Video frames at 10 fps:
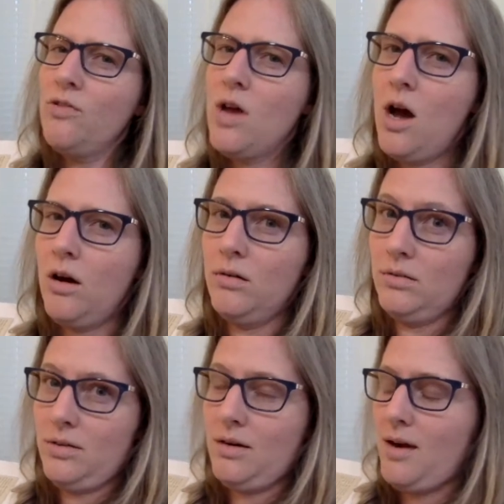know,
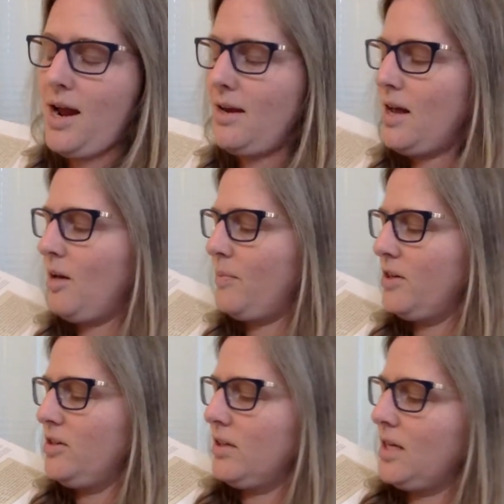all right? Helping
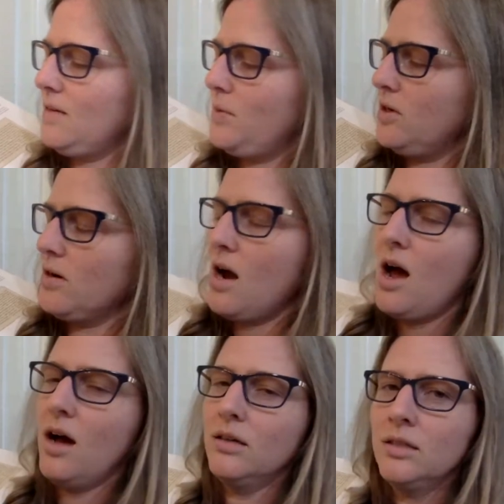you to keep your uh,